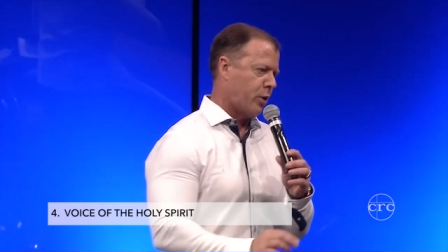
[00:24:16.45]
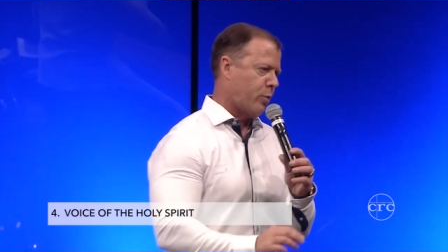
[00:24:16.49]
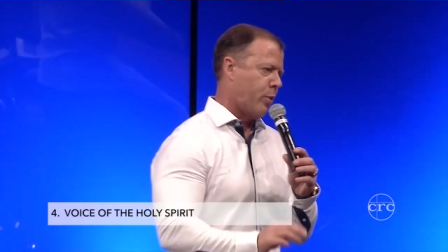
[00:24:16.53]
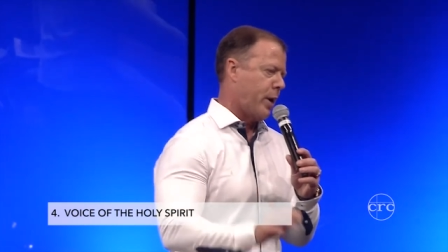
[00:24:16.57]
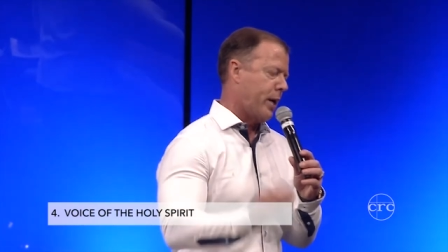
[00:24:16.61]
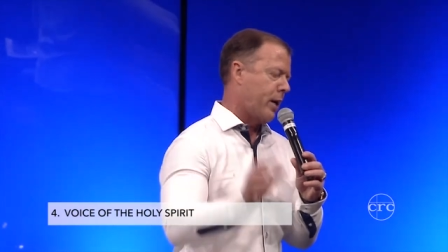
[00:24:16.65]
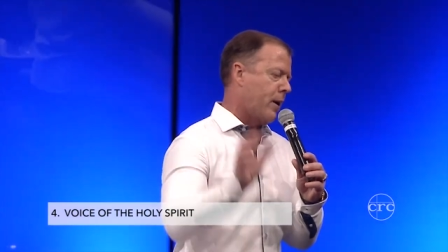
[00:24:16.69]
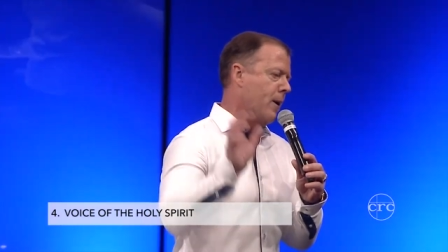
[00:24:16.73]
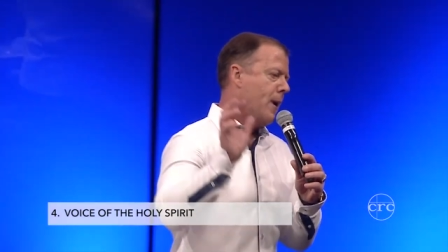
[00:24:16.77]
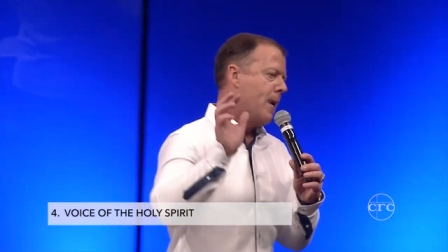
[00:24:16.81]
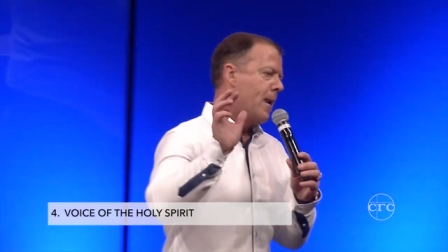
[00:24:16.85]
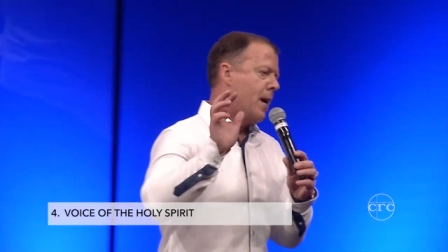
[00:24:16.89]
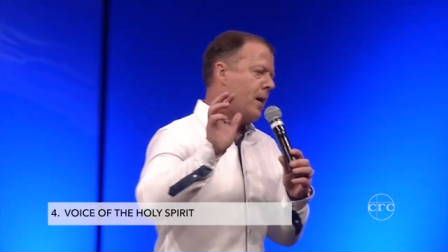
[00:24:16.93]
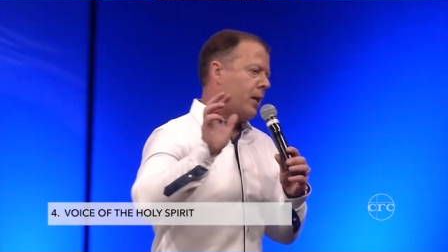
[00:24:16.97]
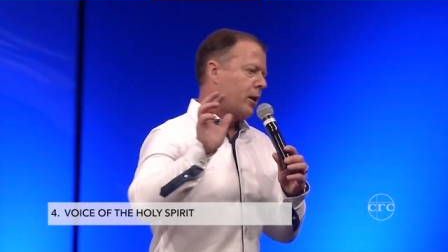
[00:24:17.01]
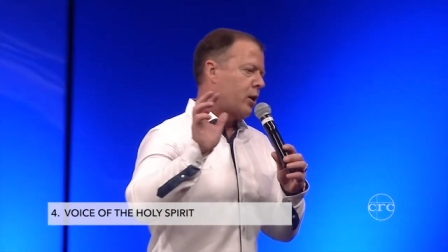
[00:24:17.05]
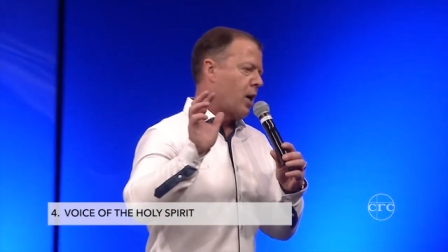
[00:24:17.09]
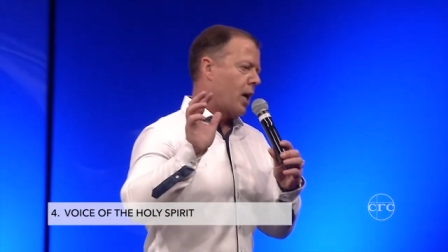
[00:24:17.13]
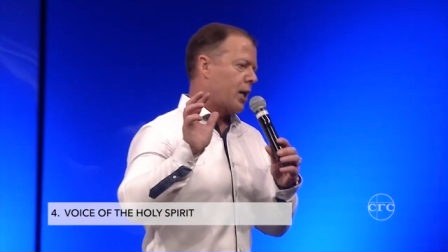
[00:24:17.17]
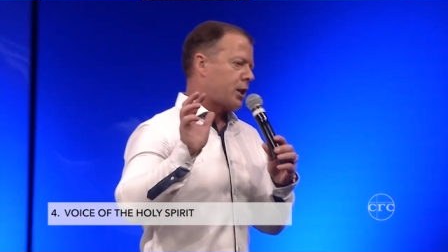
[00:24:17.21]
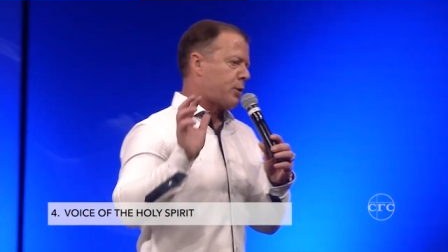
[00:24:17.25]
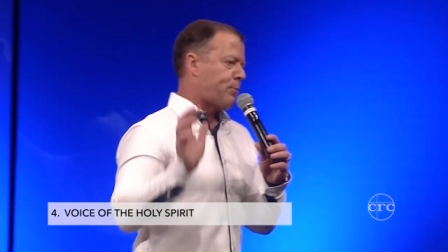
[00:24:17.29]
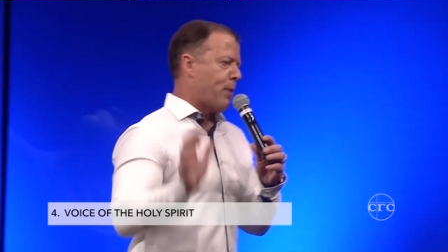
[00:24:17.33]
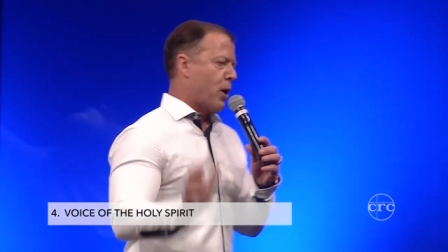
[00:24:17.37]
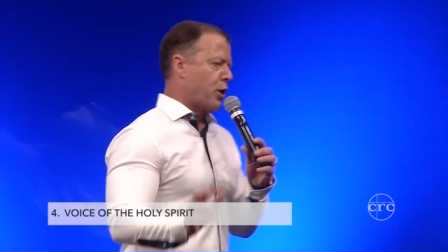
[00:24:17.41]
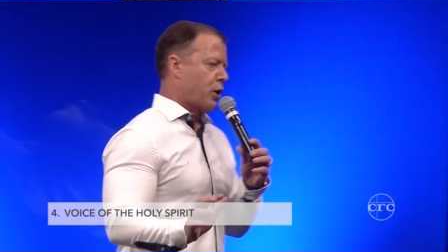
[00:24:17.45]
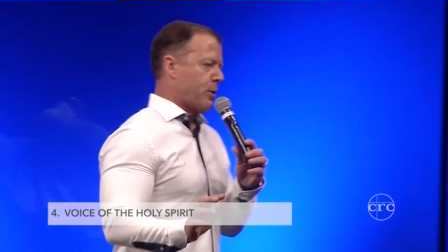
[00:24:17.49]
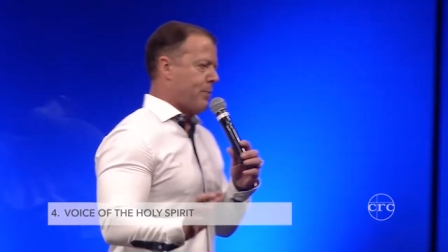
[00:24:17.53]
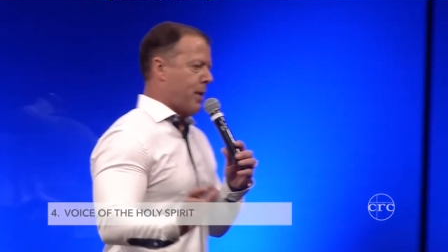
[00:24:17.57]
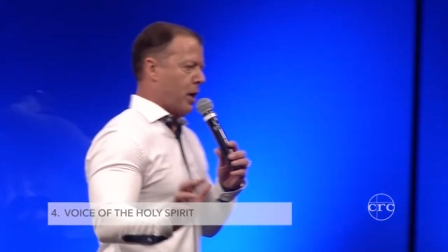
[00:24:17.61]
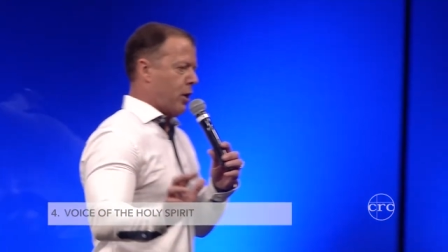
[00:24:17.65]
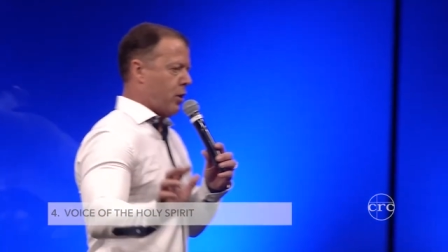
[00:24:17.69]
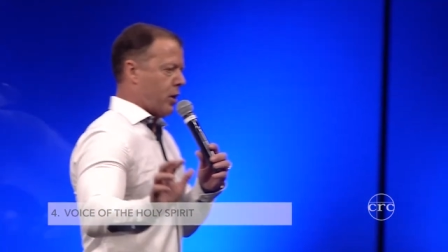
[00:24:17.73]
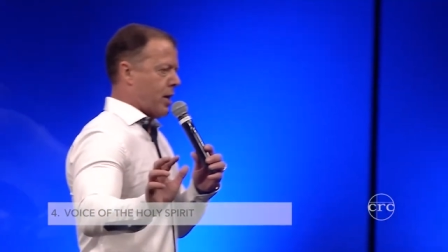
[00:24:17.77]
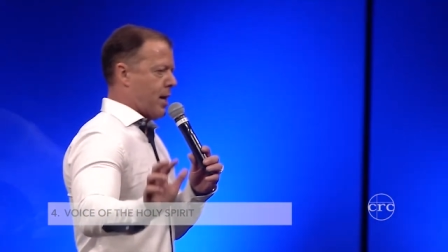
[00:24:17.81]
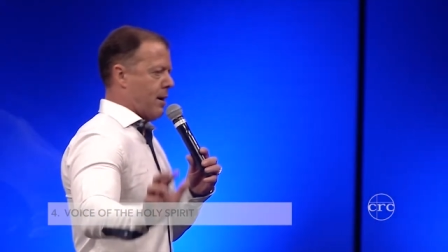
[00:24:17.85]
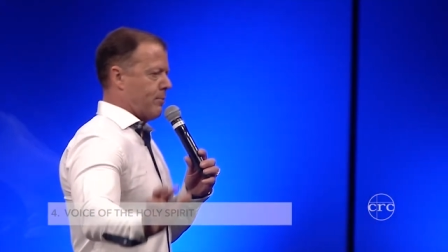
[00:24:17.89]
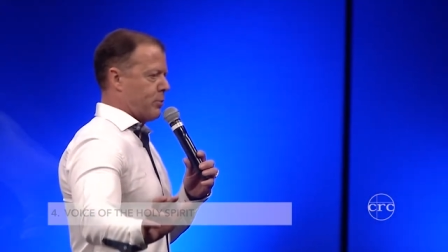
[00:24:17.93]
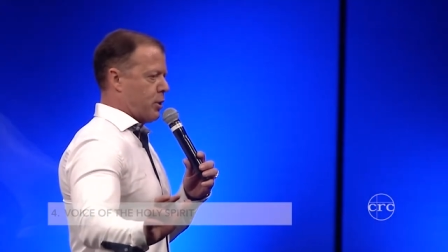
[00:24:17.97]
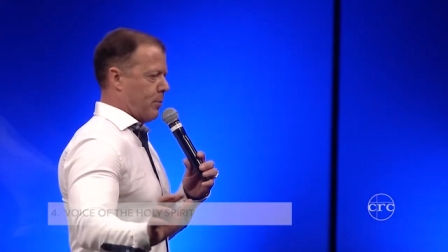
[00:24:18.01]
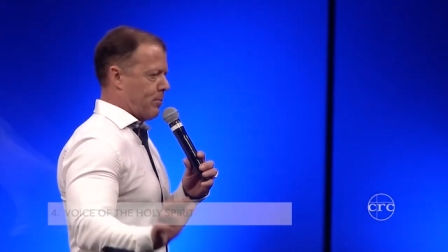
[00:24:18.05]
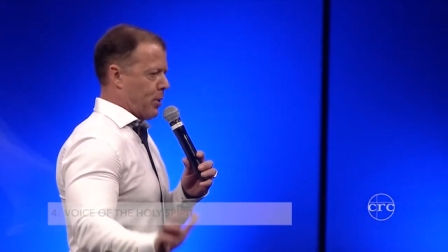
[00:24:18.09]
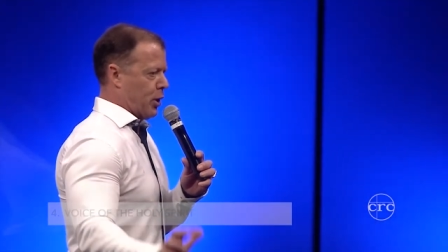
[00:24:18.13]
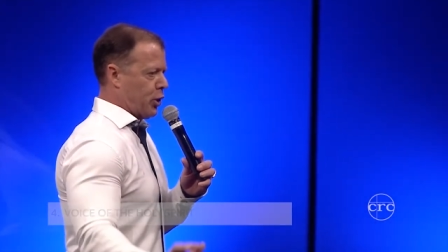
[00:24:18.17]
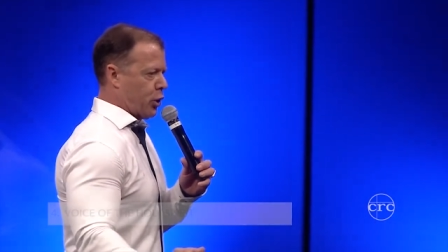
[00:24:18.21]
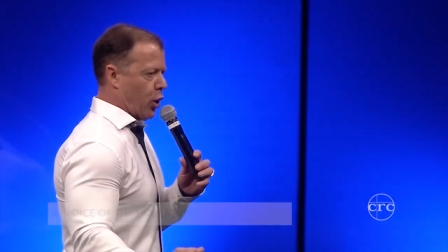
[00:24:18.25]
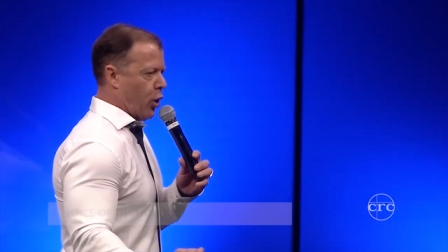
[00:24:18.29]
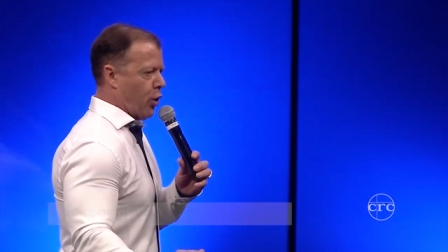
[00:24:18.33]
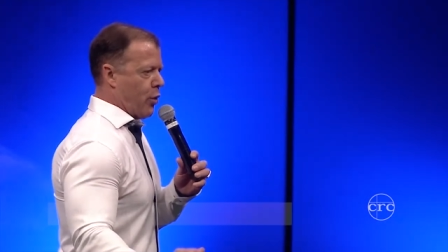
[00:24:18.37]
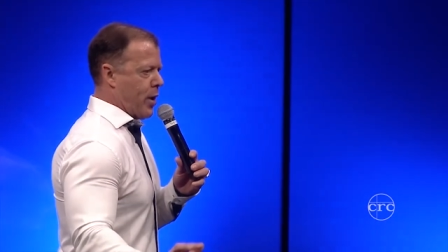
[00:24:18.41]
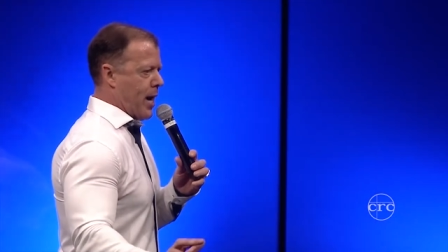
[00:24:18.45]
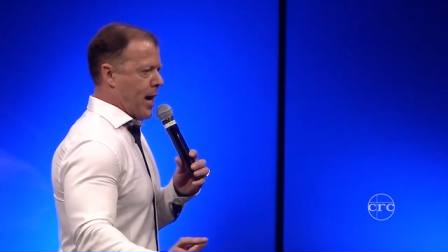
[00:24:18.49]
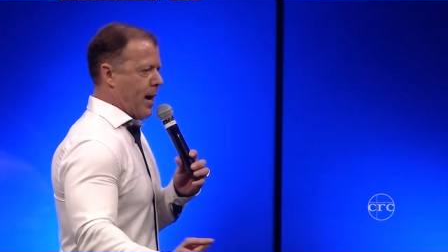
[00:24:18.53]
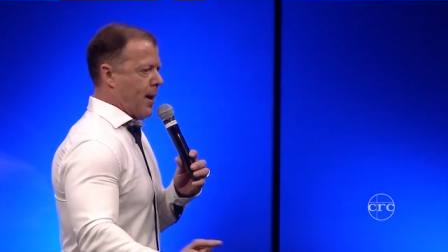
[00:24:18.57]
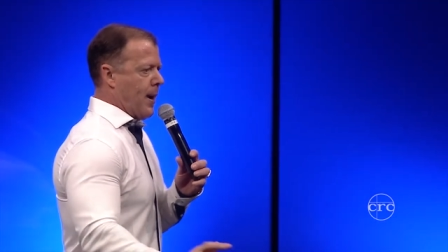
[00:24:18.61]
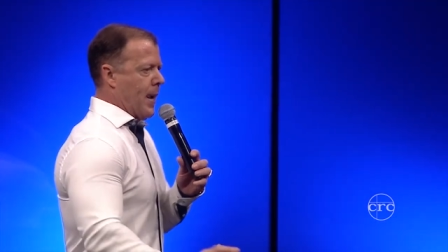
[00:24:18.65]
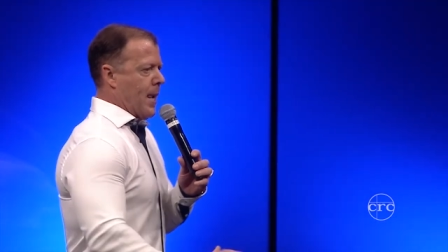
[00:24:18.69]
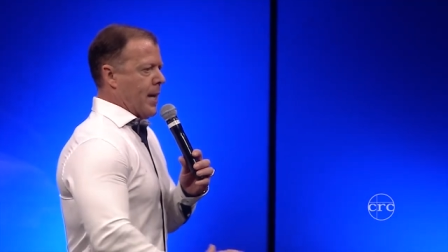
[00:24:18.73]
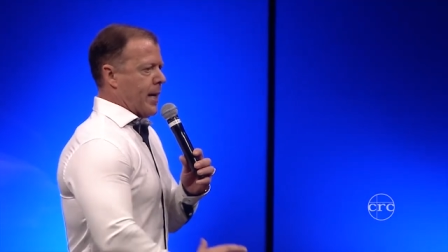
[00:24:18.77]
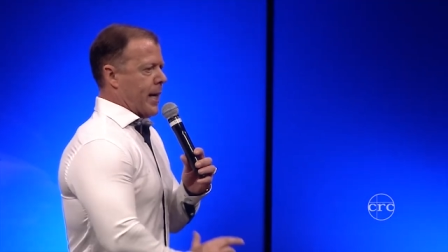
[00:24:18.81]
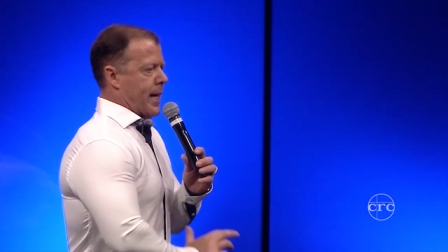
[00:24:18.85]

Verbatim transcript: When God spoke to me to come to Pretoria